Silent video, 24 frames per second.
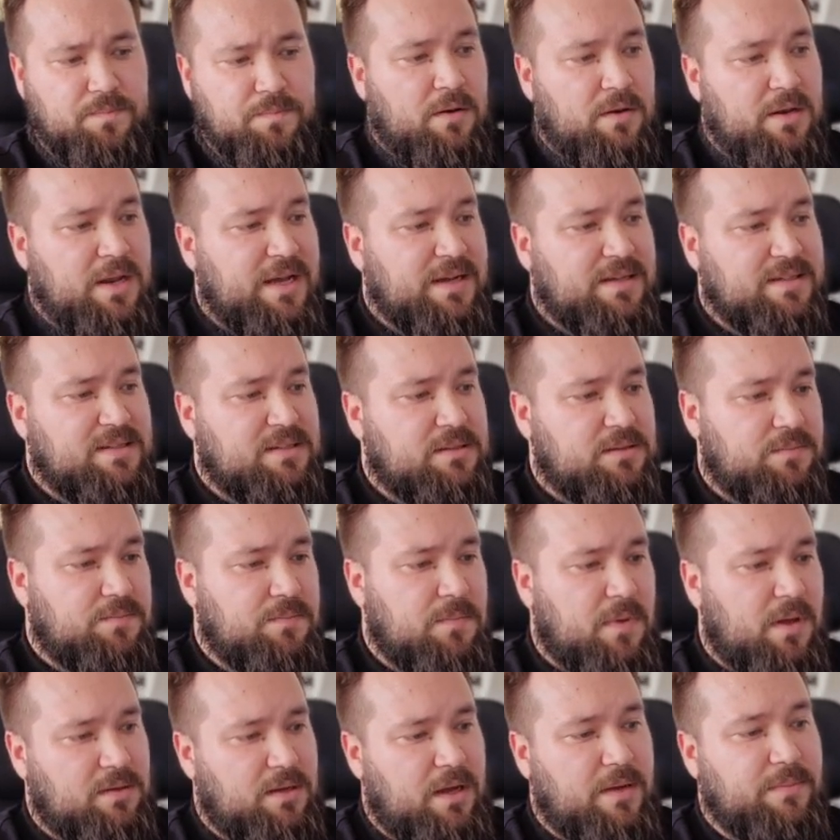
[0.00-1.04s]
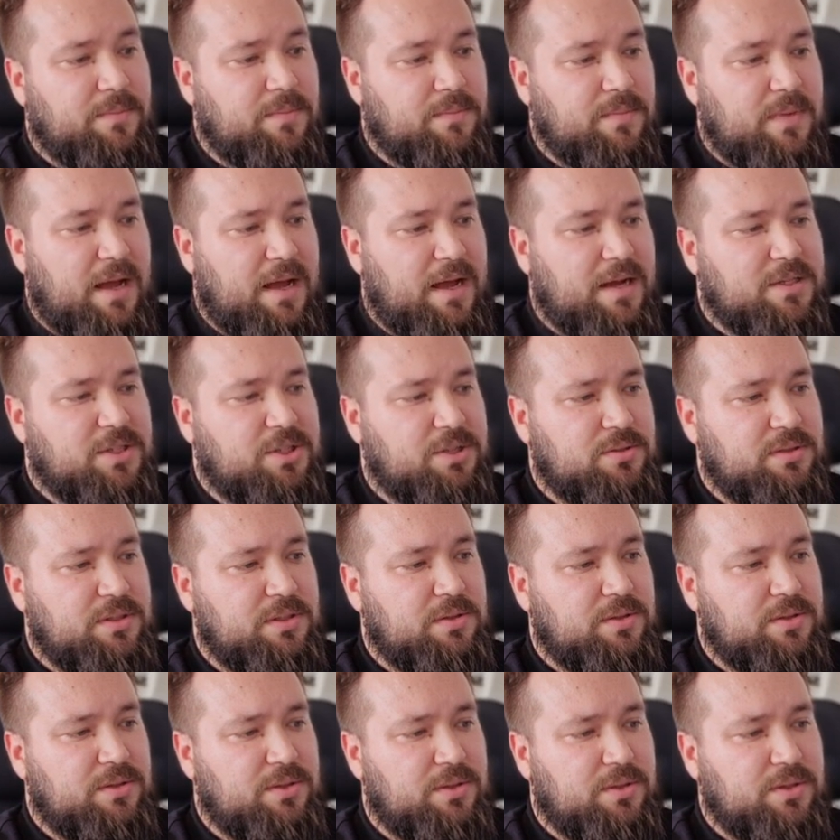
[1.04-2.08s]
Next, I'm actually
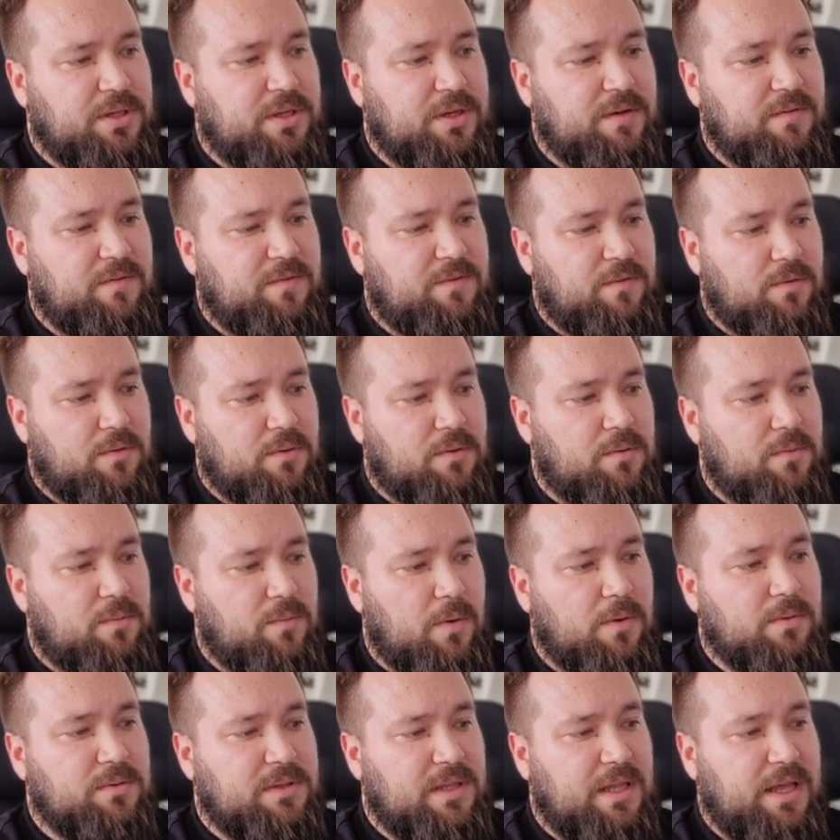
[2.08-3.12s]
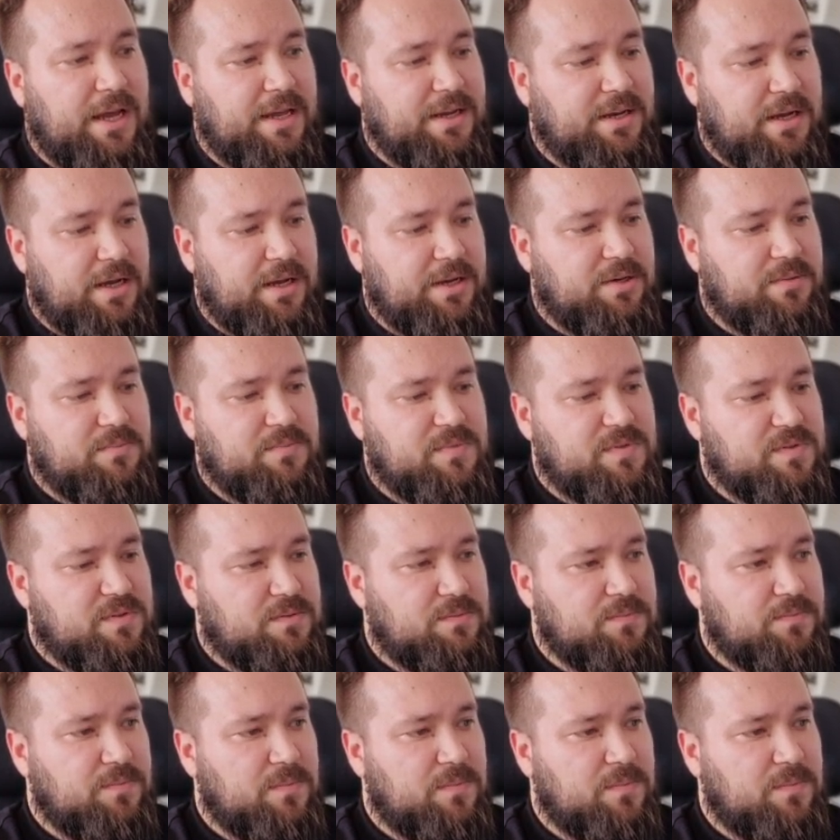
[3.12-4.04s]
looking for quote line items.